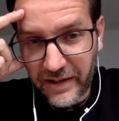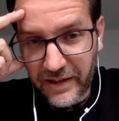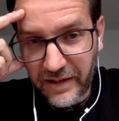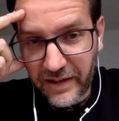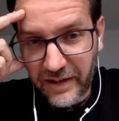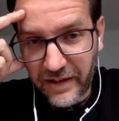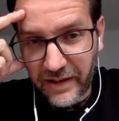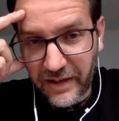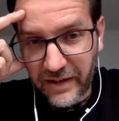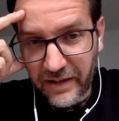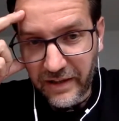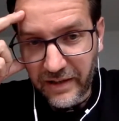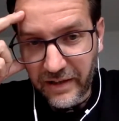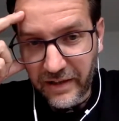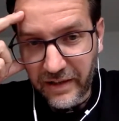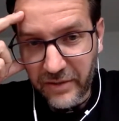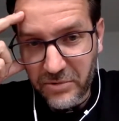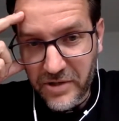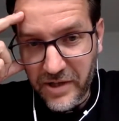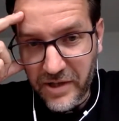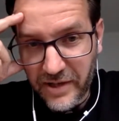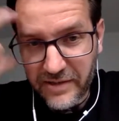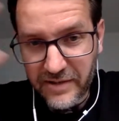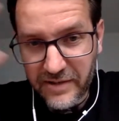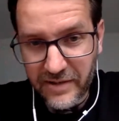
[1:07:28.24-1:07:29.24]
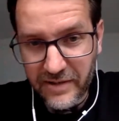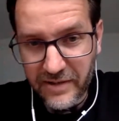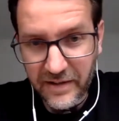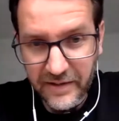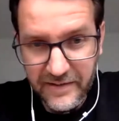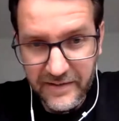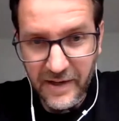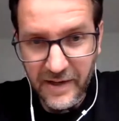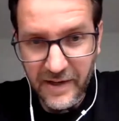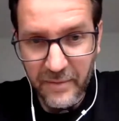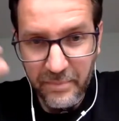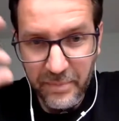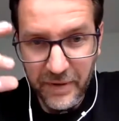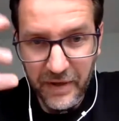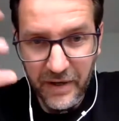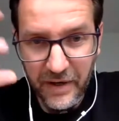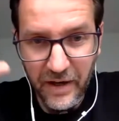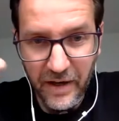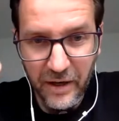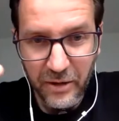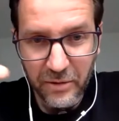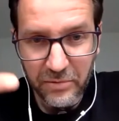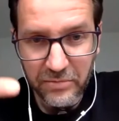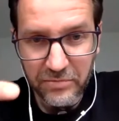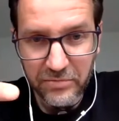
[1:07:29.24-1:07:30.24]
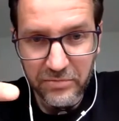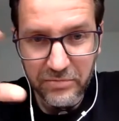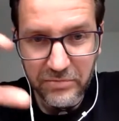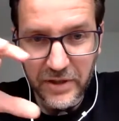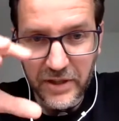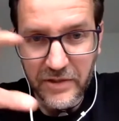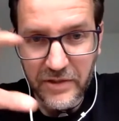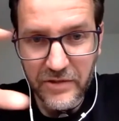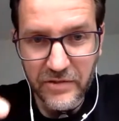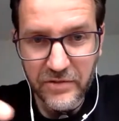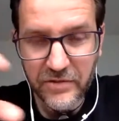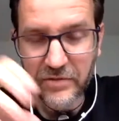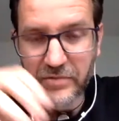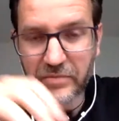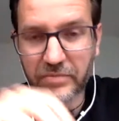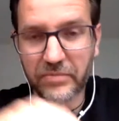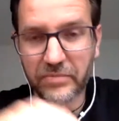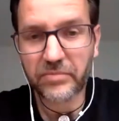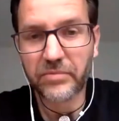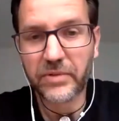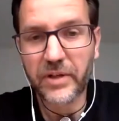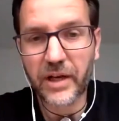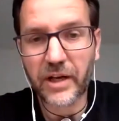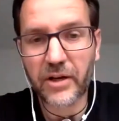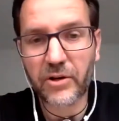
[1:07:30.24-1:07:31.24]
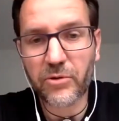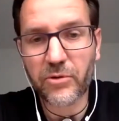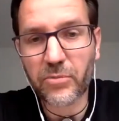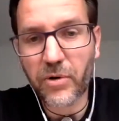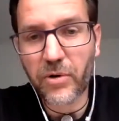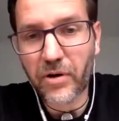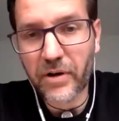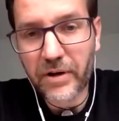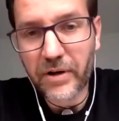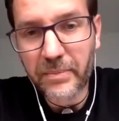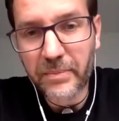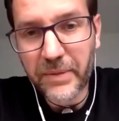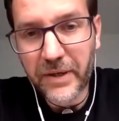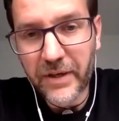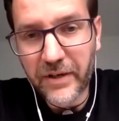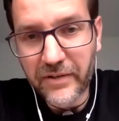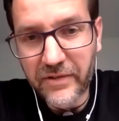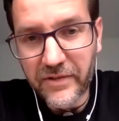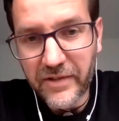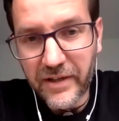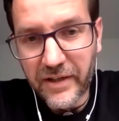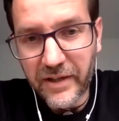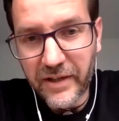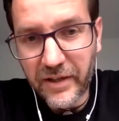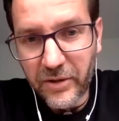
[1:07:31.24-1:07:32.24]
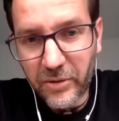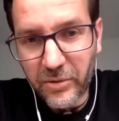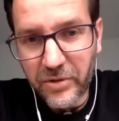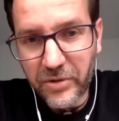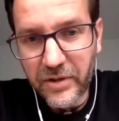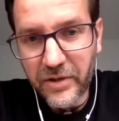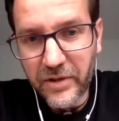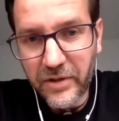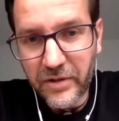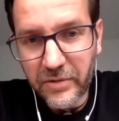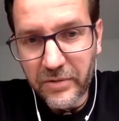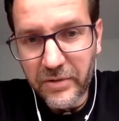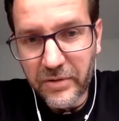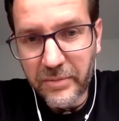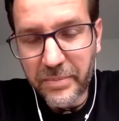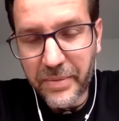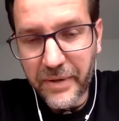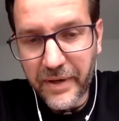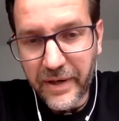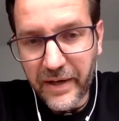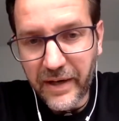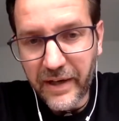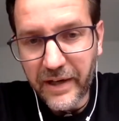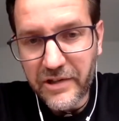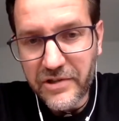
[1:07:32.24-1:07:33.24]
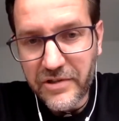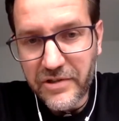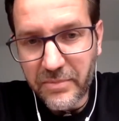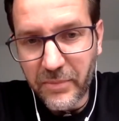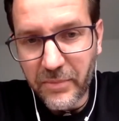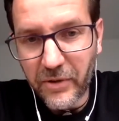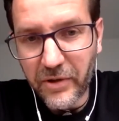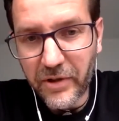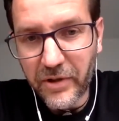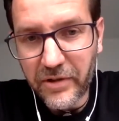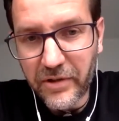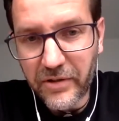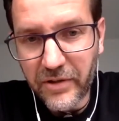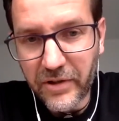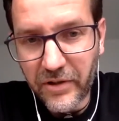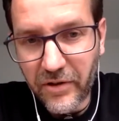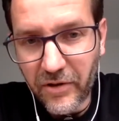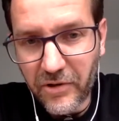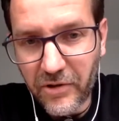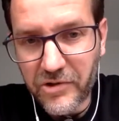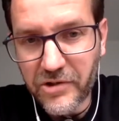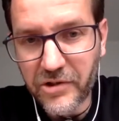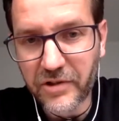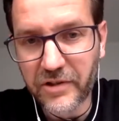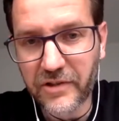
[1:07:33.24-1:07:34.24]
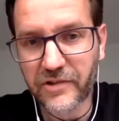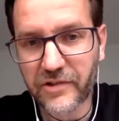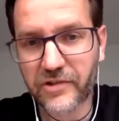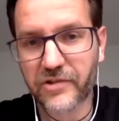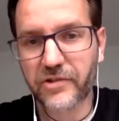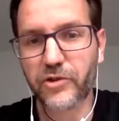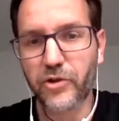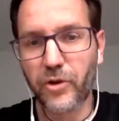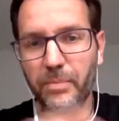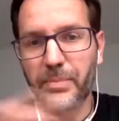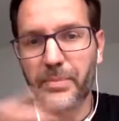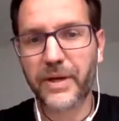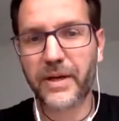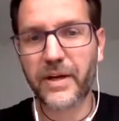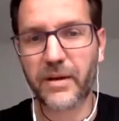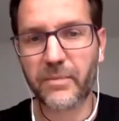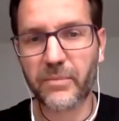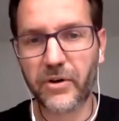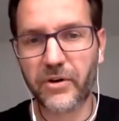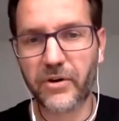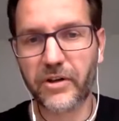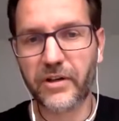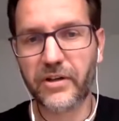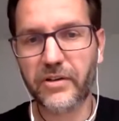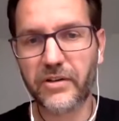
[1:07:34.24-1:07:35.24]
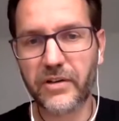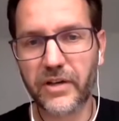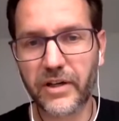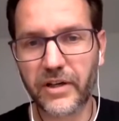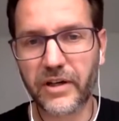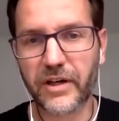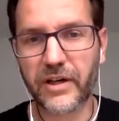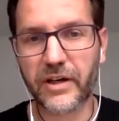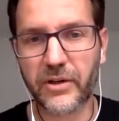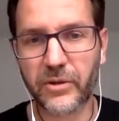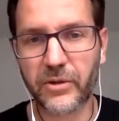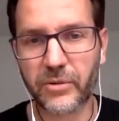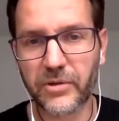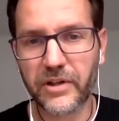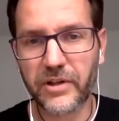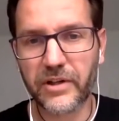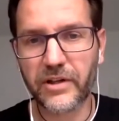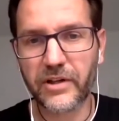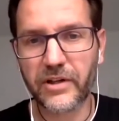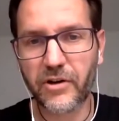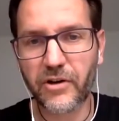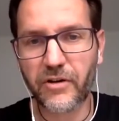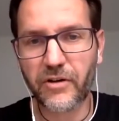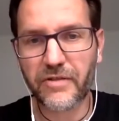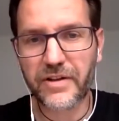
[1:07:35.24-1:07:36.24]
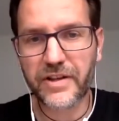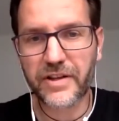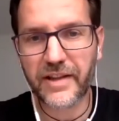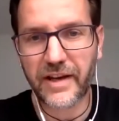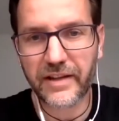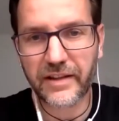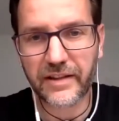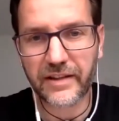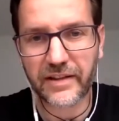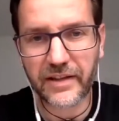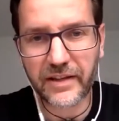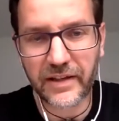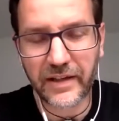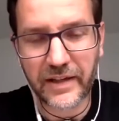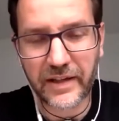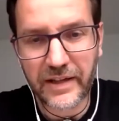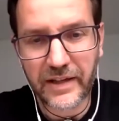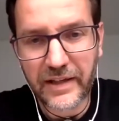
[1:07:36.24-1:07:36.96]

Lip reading: and that was excellent example how this can work, because they included into the pre-election monitoring also this topical monitoring, including COVID-19